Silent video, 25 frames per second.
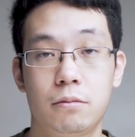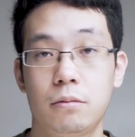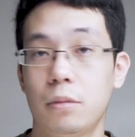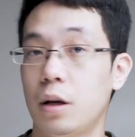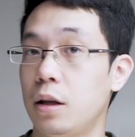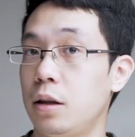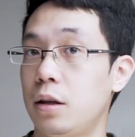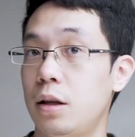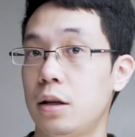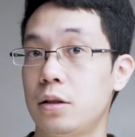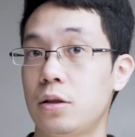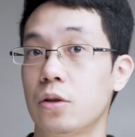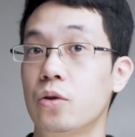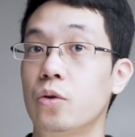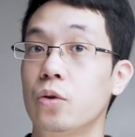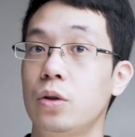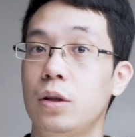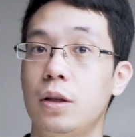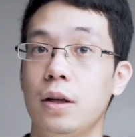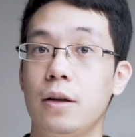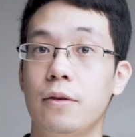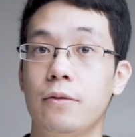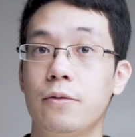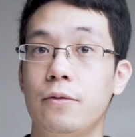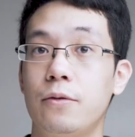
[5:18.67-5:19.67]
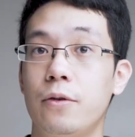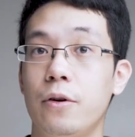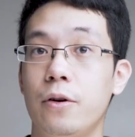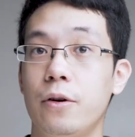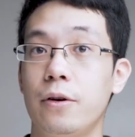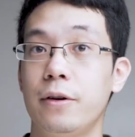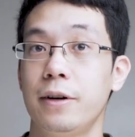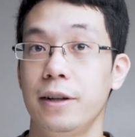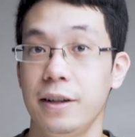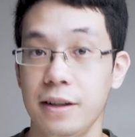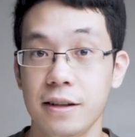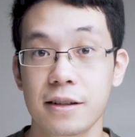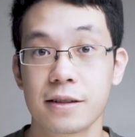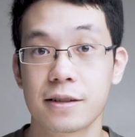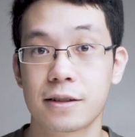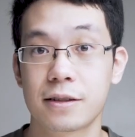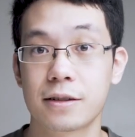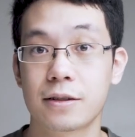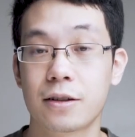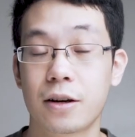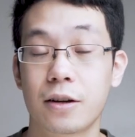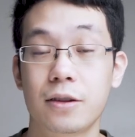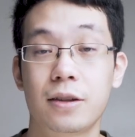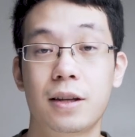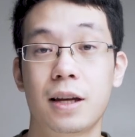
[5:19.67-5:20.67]
And that's a good thing for
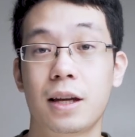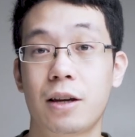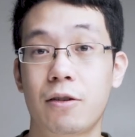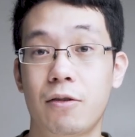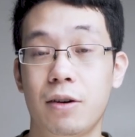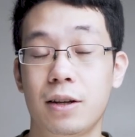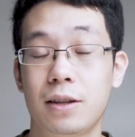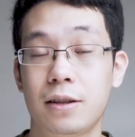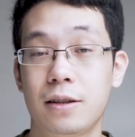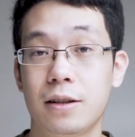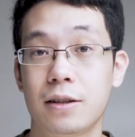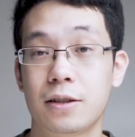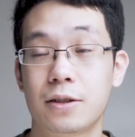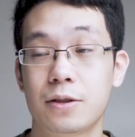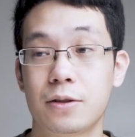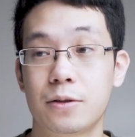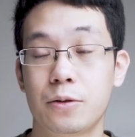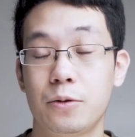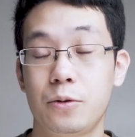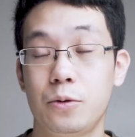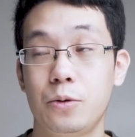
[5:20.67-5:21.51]
us content creators